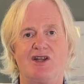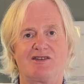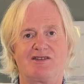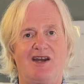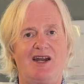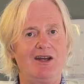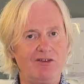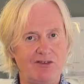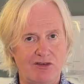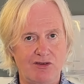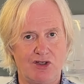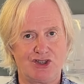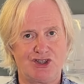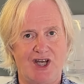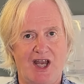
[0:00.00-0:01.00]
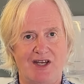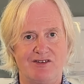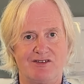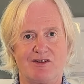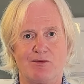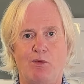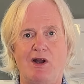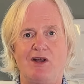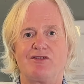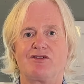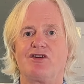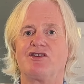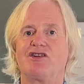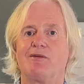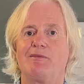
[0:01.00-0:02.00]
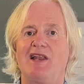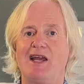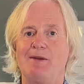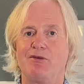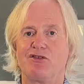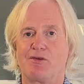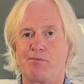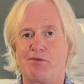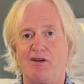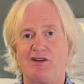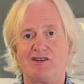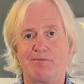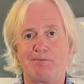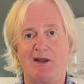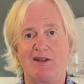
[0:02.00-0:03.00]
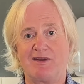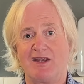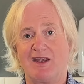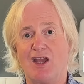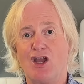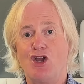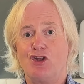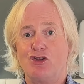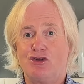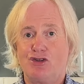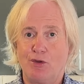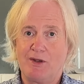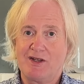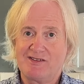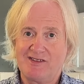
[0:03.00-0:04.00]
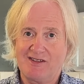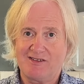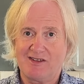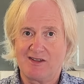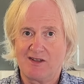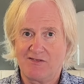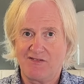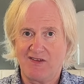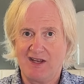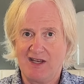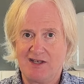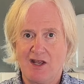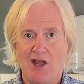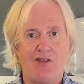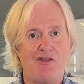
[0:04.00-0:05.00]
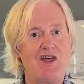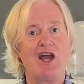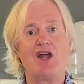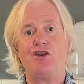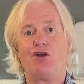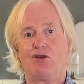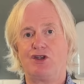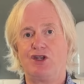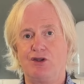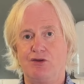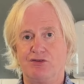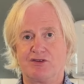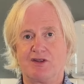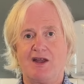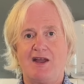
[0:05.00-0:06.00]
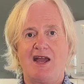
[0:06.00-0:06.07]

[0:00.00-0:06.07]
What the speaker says: the titles are not changed, and whilst custom labels or price bending do exist in the feed, they are not used.